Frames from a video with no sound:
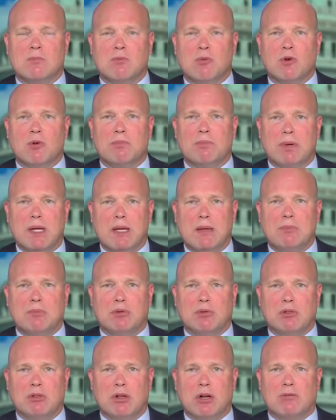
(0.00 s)
more
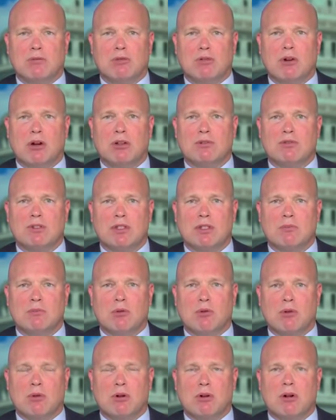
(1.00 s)
people you have crossing the
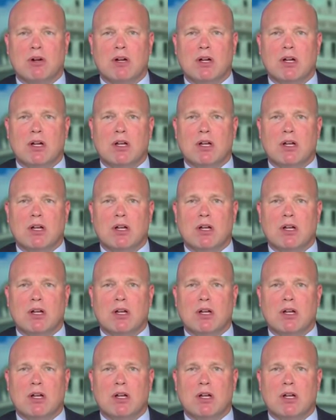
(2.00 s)
border,